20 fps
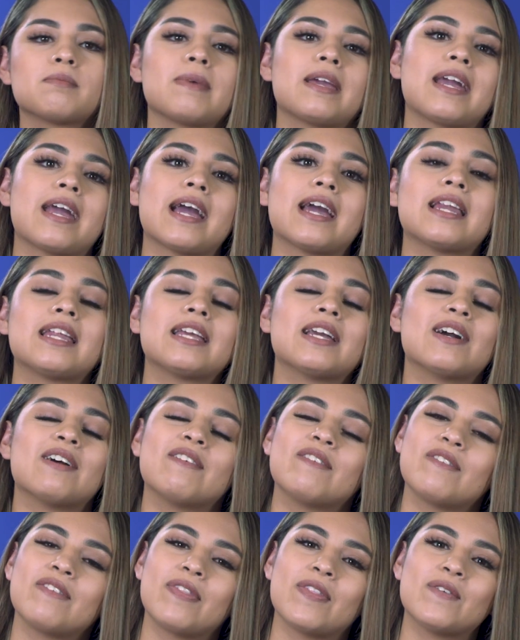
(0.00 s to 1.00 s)
to make any
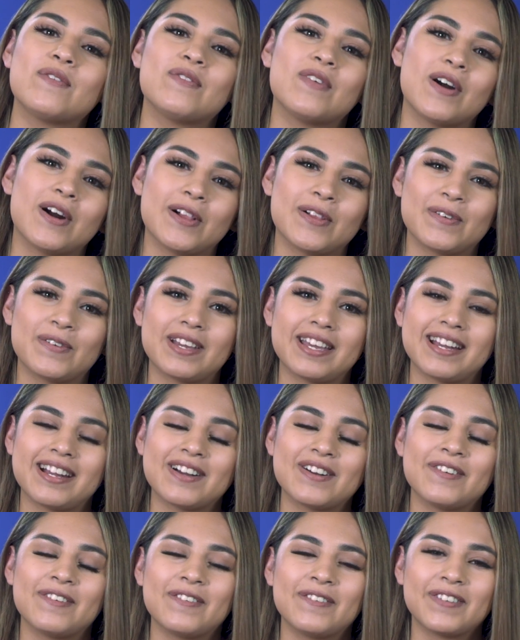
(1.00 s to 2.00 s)
of the
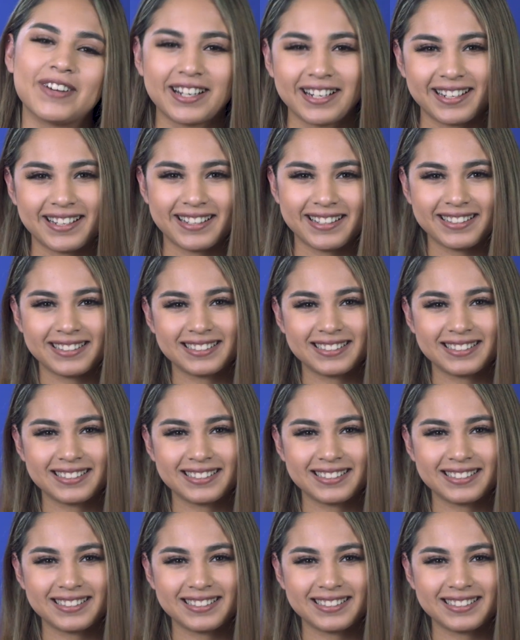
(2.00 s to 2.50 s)
following work.